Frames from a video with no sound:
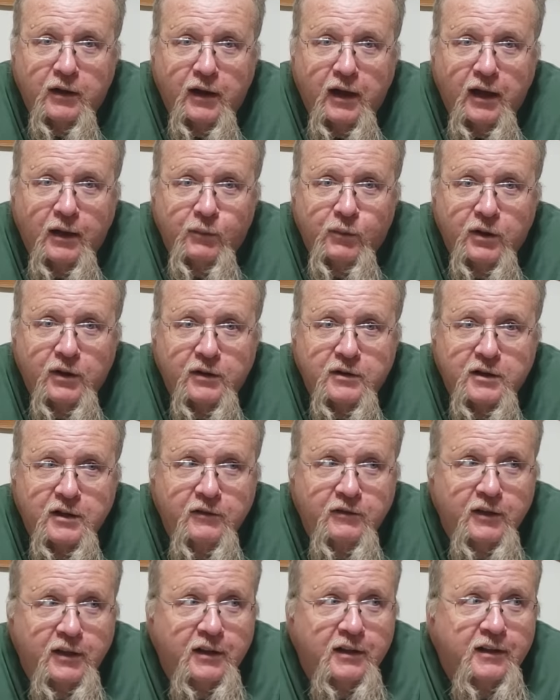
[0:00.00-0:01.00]
the camera this
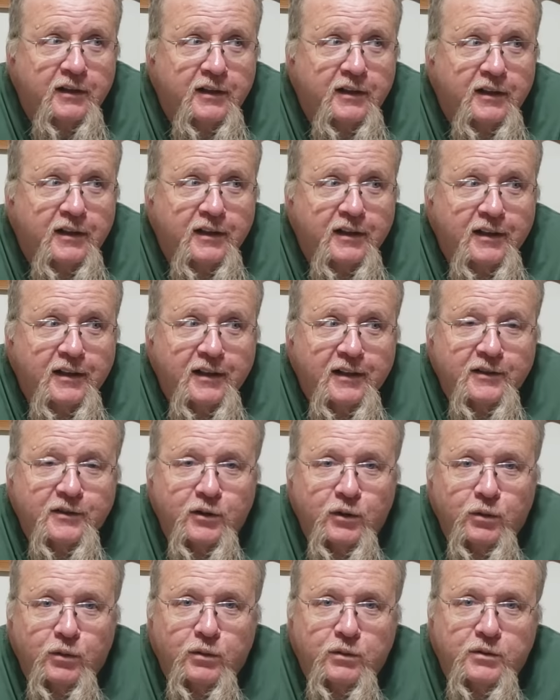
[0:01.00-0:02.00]
evening.
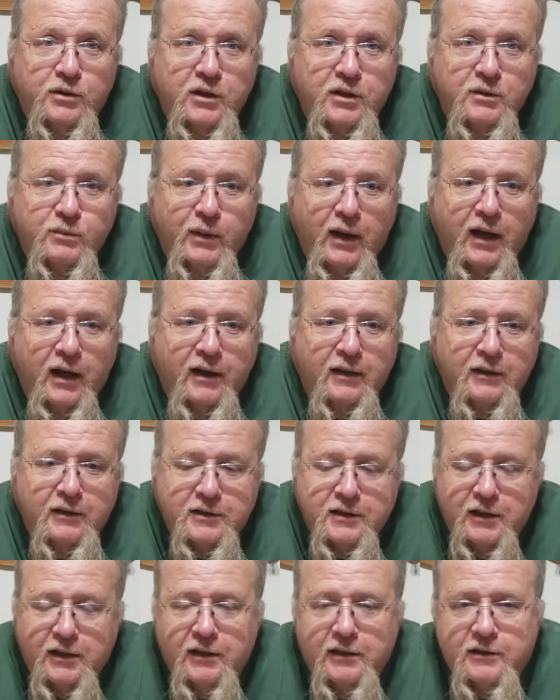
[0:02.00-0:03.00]
So she's behind the
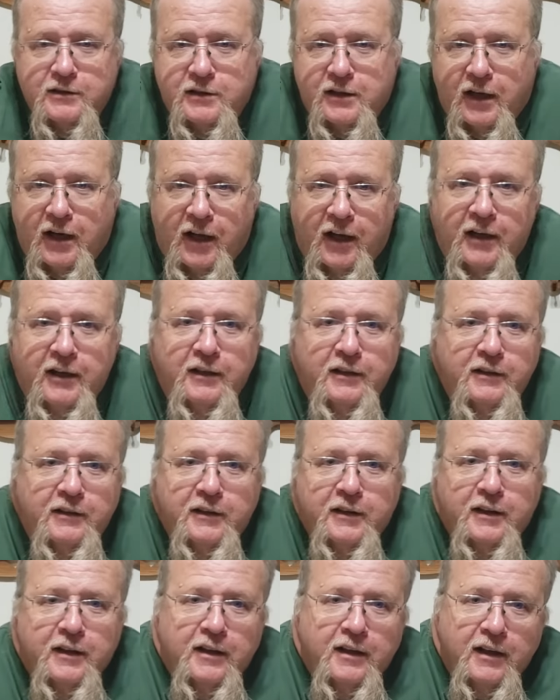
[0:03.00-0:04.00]
scenes tonight.
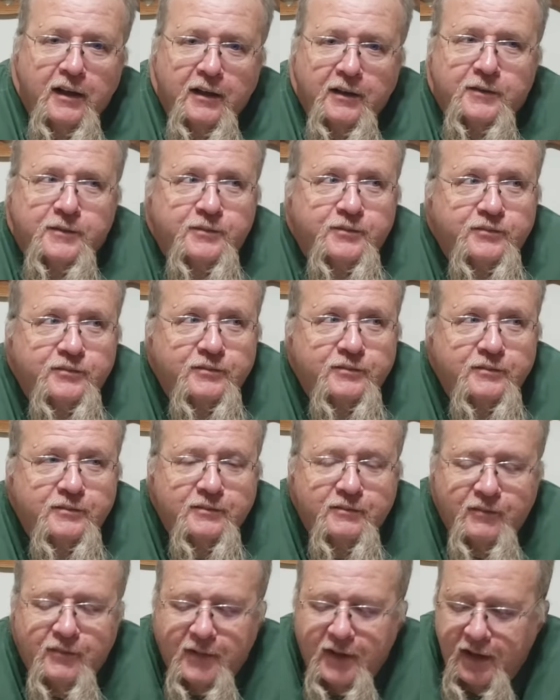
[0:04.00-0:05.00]
Hello.
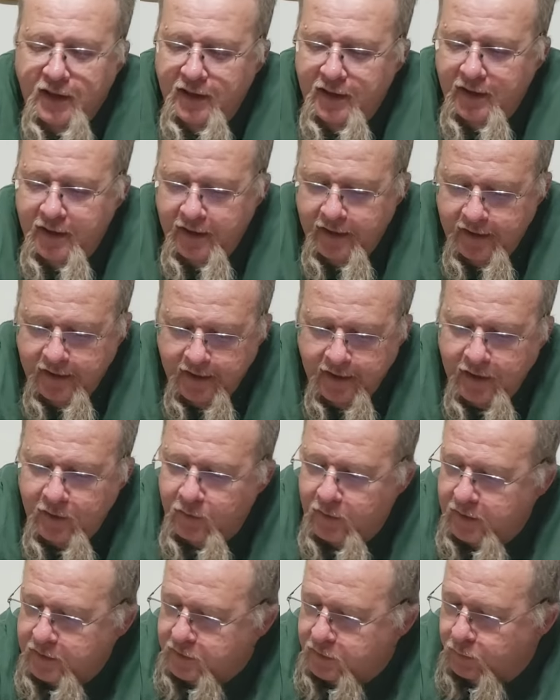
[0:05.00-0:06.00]
And
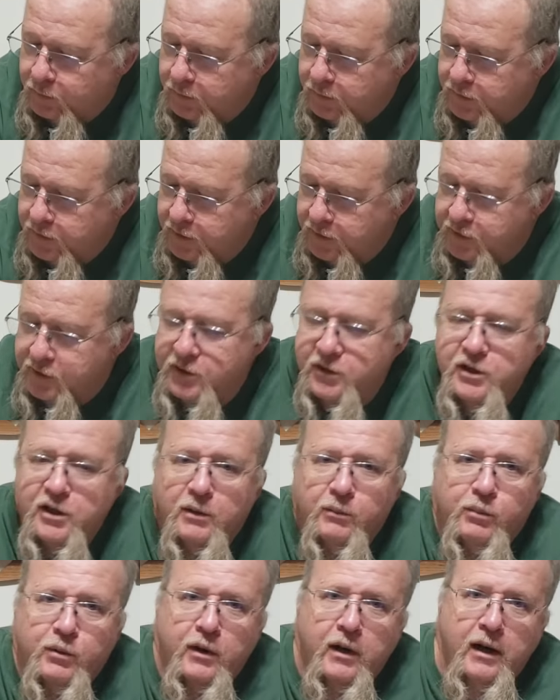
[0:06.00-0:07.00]
anyway, so we'll just
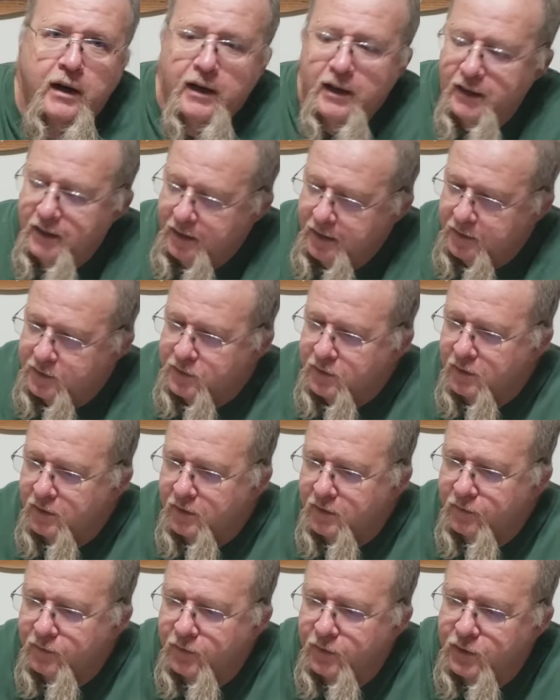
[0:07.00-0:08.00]
jump right in and get
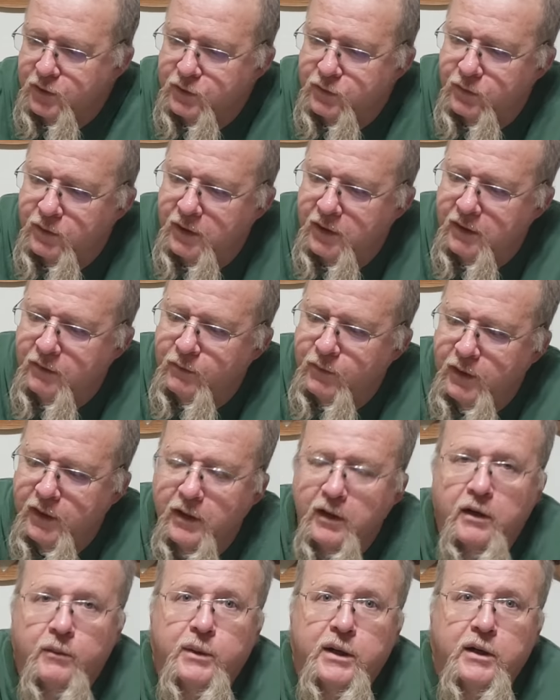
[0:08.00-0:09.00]
started. The first one we're
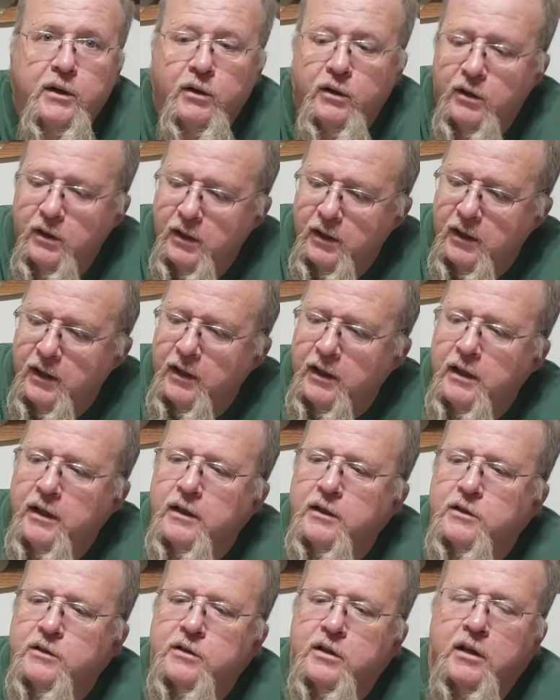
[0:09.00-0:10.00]
going to be doing
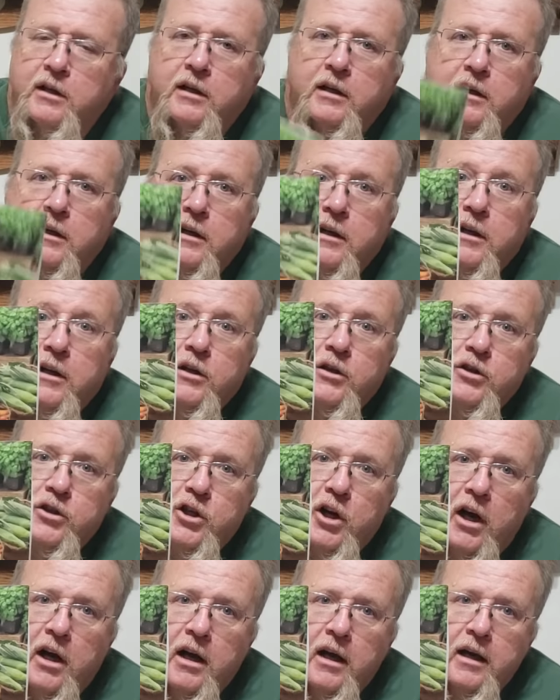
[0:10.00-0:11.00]
is
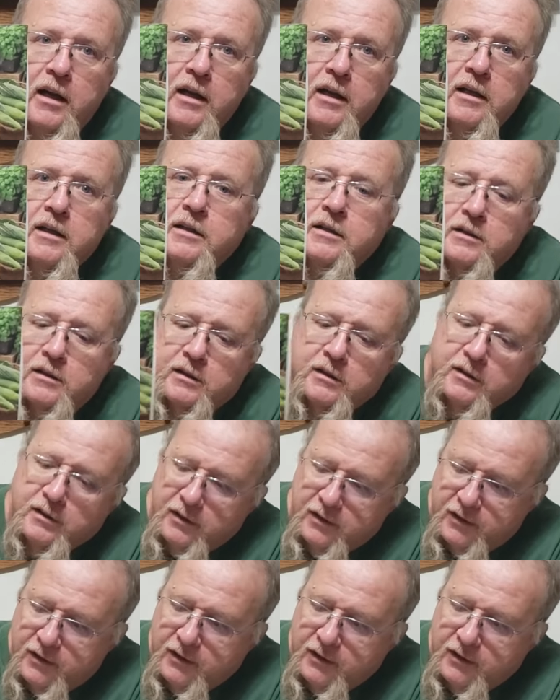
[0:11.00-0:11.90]
Johnny's.